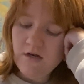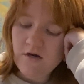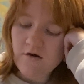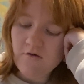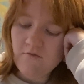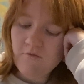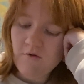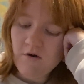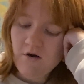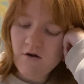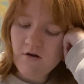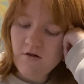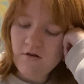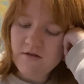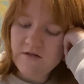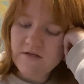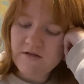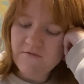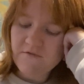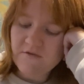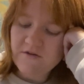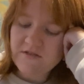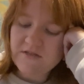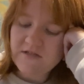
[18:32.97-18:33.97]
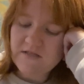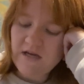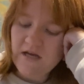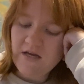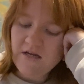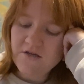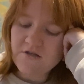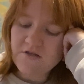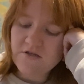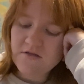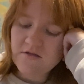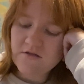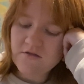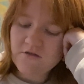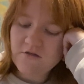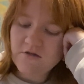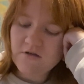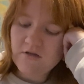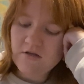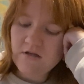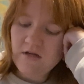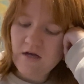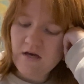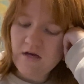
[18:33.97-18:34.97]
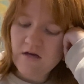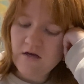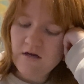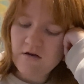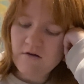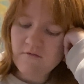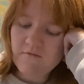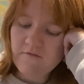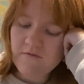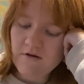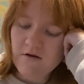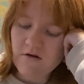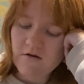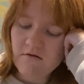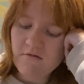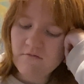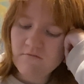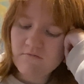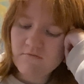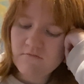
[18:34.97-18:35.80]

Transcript: we're all in different stages and shit. I don't fucking know.